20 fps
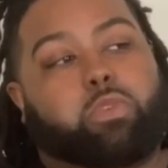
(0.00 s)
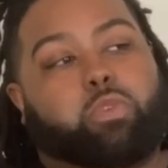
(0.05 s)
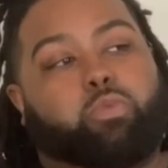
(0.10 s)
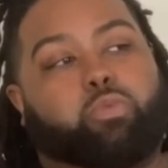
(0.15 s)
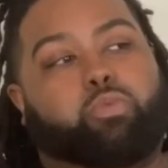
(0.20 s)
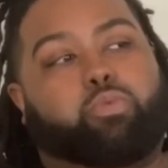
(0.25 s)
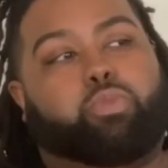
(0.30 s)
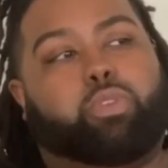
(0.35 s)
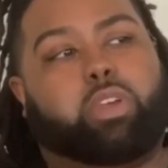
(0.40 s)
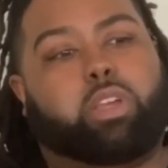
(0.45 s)

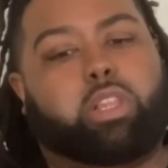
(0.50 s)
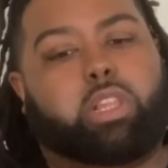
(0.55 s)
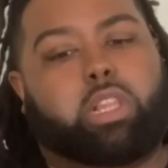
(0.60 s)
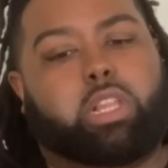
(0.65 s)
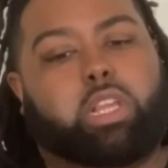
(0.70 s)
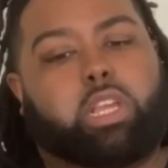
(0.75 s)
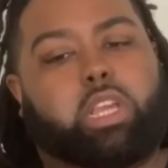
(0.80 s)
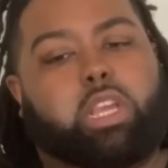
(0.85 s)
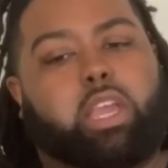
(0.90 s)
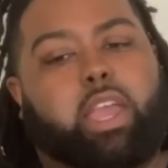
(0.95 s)

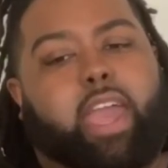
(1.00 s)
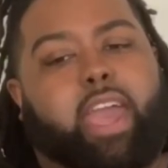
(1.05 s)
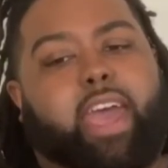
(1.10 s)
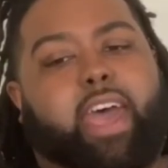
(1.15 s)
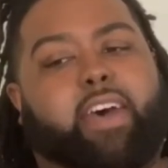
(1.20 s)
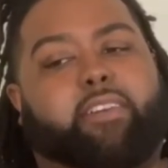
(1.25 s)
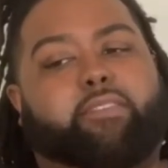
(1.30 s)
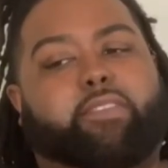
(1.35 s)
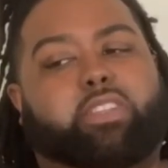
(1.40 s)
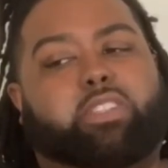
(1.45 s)
really
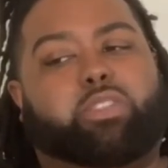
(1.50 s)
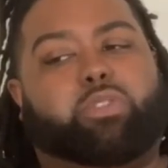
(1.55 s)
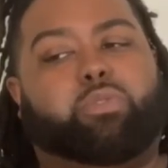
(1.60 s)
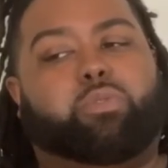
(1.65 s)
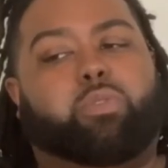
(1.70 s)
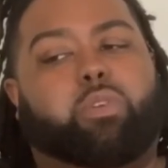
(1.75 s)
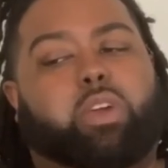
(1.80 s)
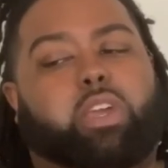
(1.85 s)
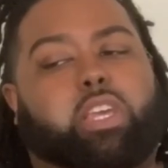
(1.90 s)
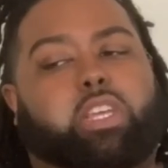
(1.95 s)
having
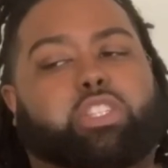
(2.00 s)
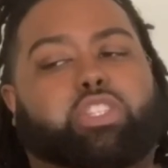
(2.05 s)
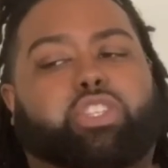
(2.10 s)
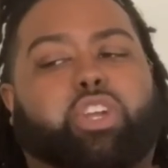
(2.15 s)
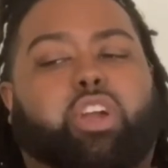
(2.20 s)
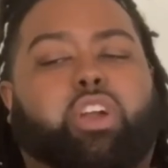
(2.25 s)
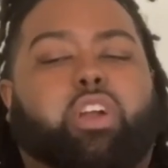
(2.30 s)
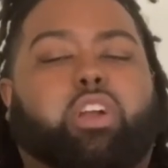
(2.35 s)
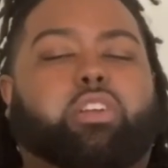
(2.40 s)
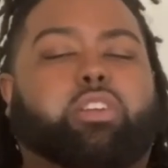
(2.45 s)
to
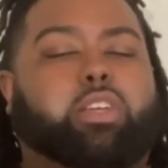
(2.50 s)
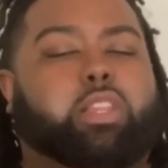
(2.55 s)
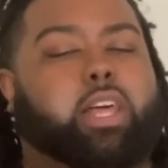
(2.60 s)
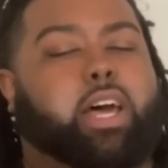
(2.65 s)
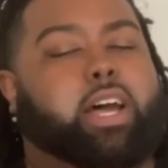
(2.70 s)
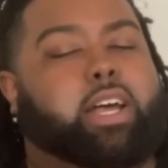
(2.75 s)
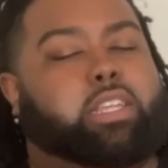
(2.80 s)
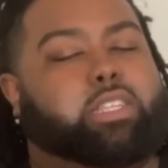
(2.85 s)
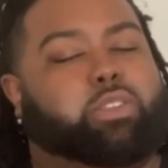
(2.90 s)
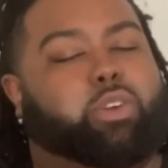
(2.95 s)

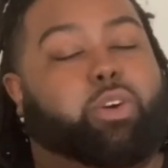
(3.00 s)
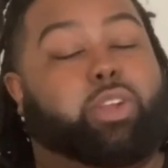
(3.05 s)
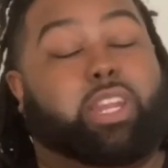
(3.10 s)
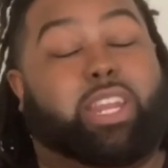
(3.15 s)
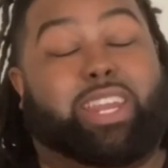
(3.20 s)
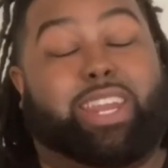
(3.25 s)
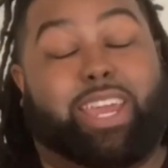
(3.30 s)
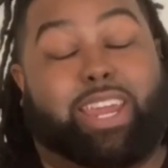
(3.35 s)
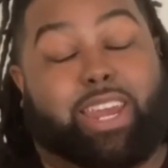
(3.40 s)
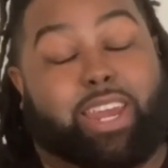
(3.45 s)
internalize on a
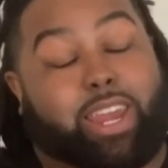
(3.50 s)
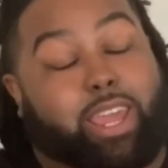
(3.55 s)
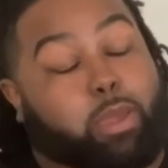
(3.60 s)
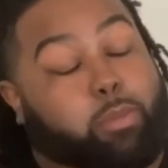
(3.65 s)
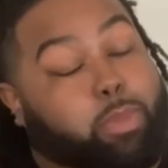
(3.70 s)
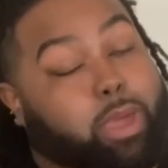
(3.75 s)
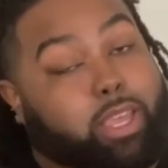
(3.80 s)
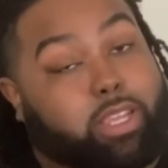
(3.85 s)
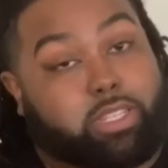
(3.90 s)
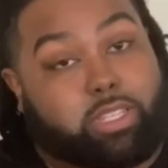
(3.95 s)
day-to-day
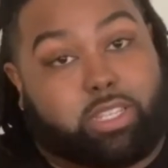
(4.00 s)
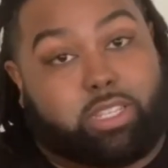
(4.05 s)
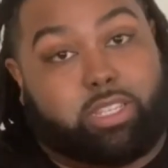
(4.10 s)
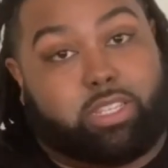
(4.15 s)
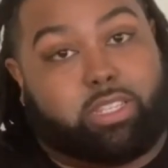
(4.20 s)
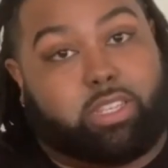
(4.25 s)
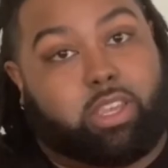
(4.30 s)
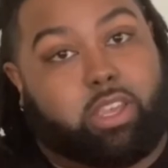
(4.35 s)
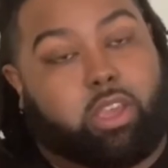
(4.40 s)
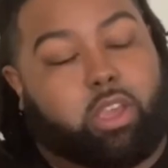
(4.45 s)

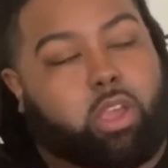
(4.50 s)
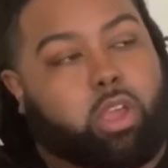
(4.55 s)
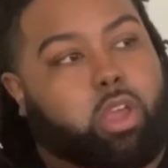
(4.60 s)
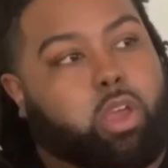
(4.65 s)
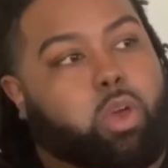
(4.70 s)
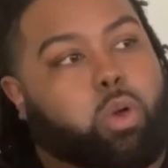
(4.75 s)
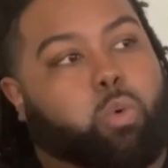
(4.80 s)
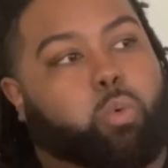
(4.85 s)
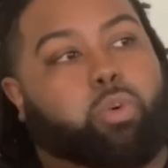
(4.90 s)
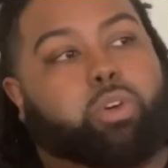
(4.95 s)
basis.
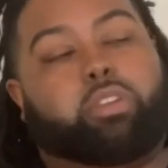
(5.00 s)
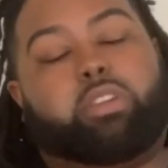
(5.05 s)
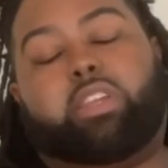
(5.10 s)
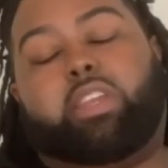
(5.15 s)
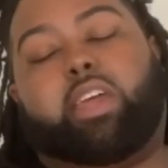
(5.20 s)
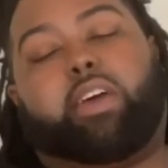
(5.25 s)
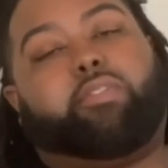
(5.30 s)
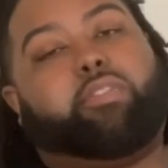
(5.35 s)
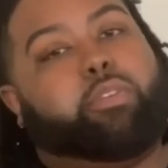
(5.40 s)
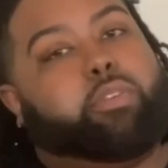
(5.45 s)
We'll
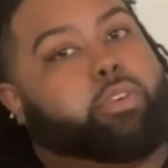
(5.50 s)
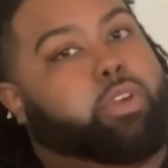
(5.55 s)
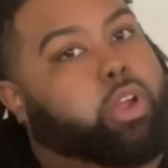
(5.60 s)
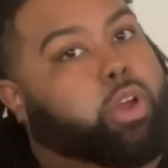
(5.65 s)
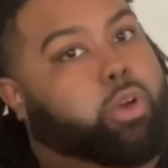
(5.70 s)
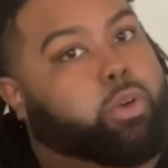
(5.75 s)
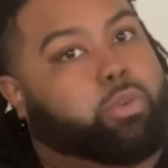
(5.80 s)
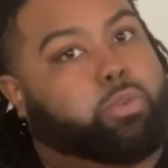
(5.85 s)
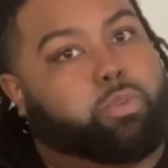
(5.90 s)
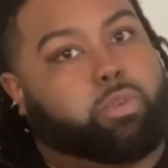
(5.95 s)
never
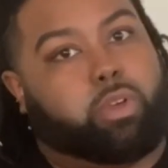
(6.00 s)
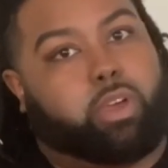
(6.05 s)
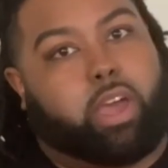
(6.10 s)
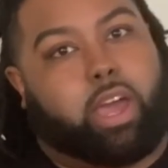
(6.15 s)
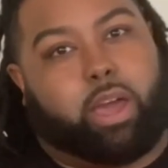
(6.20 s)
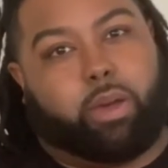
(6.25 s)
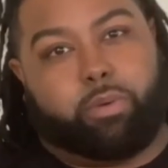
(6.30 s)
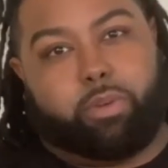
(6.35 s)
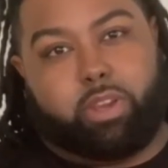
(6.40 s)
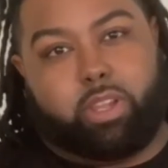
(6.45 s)
know
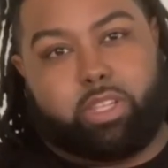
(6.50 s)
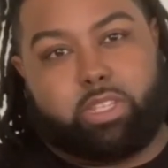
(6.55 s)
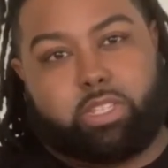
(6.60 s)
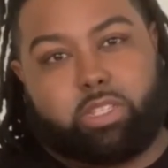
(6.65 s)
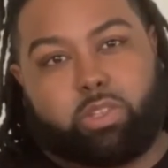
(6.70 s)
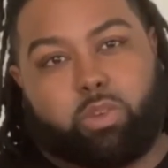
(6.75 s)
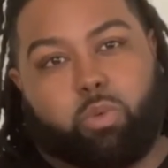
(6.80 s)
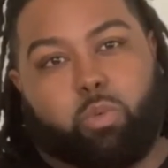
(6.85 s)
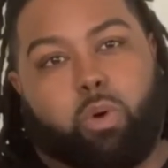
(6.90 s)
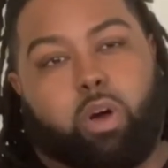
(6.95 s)
how it is
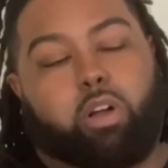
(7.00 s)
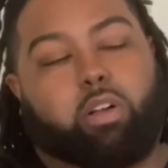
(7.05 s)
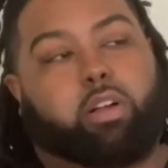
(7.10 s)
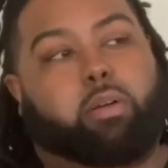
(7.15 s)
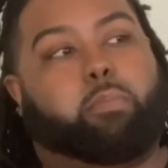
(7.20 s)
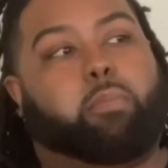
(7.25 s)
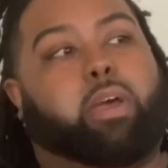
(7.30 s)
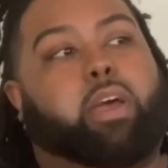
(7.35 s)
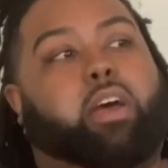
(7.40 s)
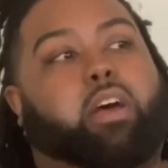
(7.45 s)
to walk a
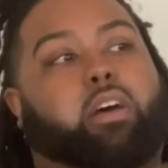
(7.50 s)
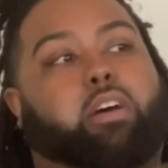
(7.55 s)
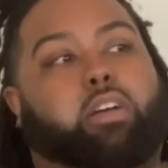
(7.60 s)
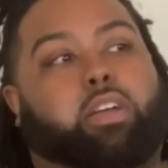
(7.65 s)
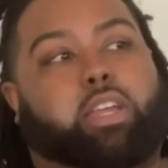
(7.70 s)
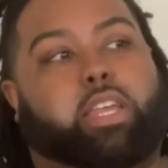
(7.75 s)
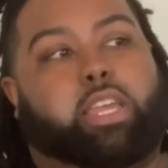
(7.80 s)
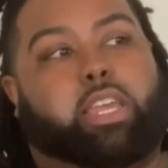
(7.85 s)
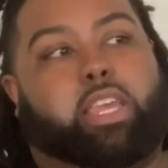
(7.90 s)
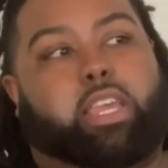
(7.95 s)

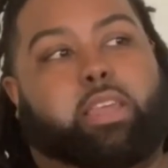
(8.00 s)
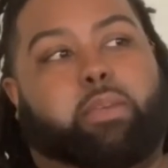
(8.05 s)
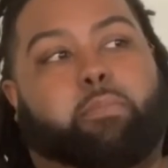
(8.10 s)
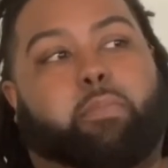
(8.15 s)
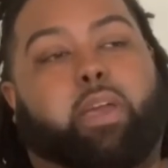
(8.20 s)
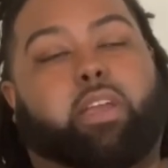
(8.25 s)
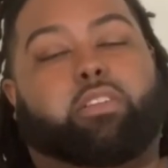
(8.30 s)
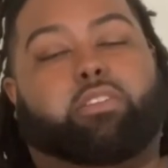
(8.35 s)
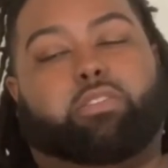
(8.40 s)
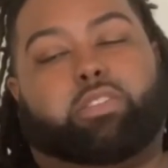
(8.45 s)
mile in
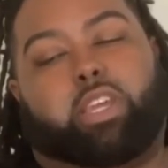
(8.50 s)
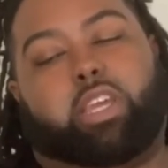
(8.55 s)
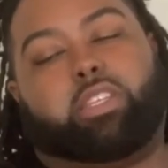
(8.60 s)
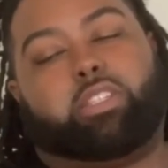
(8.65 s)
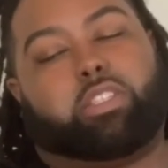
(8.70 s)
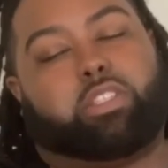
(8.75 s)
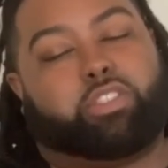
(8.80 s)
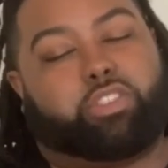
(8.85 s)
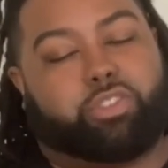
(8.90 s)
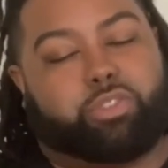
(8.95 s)
Michael
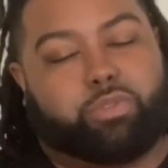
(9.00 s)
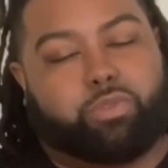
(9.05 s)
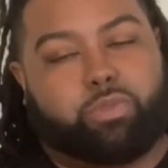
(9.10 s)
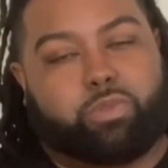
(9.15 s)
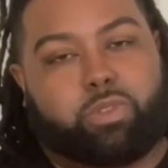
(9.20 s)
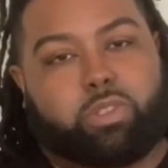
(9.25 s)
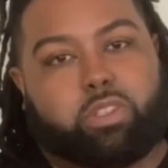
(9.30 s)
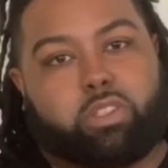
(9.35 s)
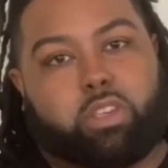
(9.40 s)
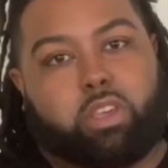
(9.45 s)
Jackson's
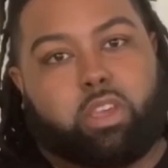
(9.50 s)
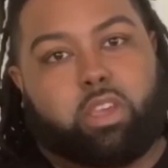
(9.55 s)
shoes.